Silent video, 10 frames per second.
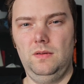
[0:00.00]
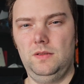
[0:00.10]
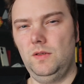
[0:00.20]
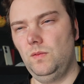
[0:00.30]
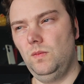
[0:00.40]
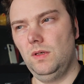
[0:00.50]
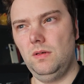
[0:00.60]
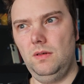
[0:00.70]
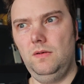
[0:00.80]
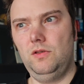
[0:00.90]
So
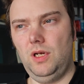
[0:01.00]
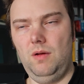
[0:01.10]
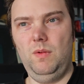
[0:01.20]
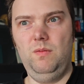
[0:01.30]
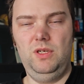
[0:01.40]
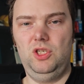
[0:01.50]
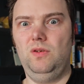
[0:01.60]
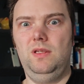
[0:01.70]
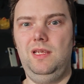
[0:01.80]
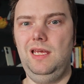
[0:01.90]
according to Xiaomi, we
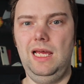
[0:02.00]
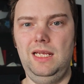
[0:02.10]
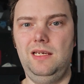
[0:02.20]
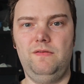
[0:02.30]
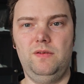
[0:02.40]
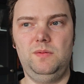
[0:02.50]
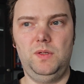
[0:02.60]
shouldn't hear any difference,